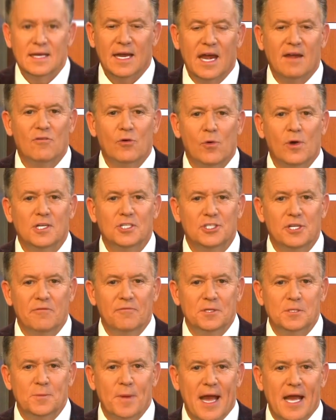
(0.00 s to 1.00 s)
Hey everyone, Jim
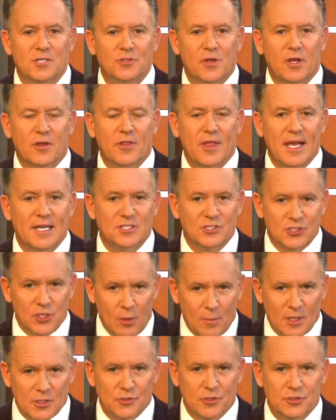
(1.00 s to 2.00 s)
Fitzpatrick. Thanks so
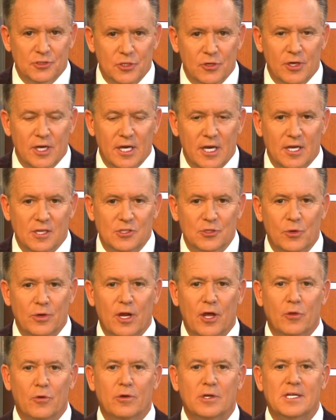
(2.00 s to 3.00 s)
much for tuning in to
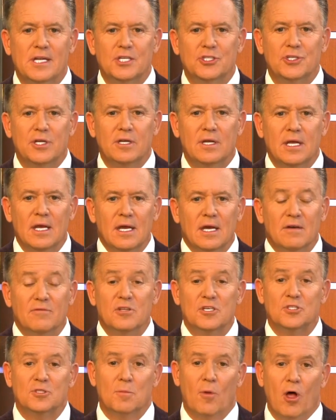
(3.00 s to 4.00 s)
another edition of
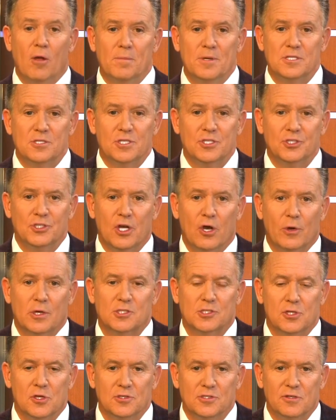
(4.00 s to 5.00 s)
the Small Business Show,
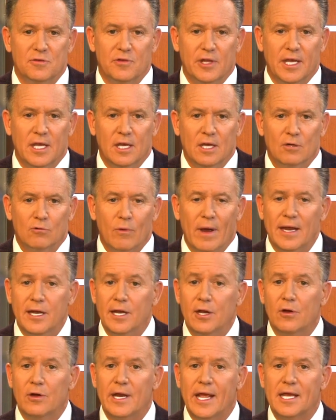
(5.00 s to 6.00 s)
exclusively right
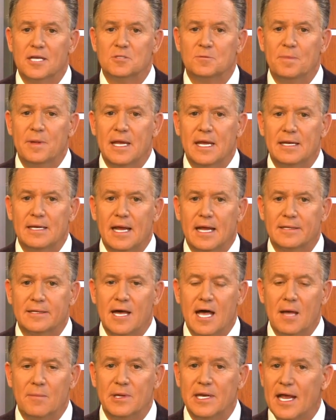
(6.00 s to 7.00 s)
here at
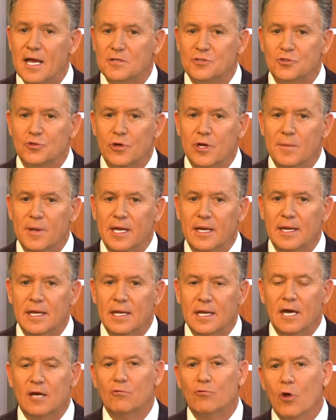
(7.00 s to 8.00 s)
ASBN.com and now streaming
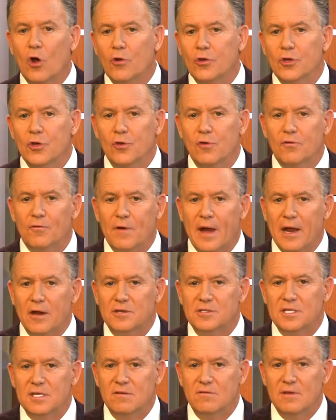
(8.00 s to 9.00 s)
on Roku, Fire
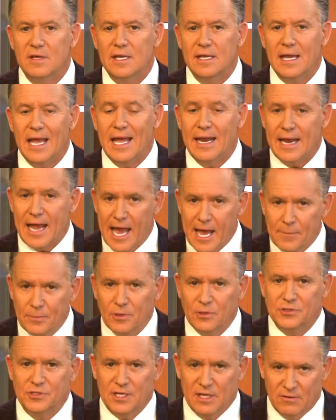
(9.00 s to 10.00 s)
TV, and
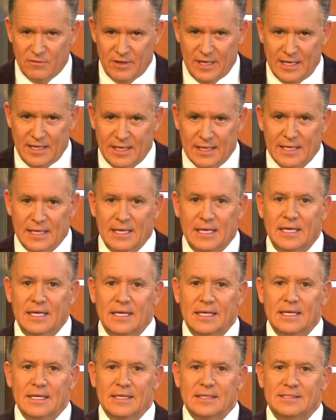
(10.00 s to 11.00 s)
Apple TV.
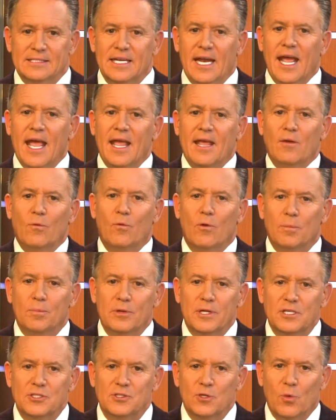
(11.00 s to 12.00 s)
Today, we're
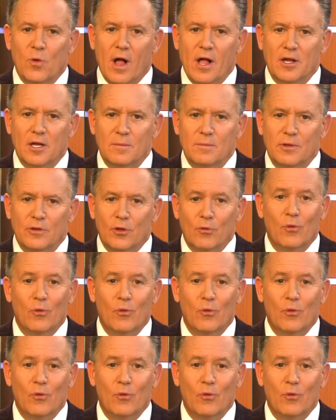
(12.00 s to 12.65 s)
pleased to welcome the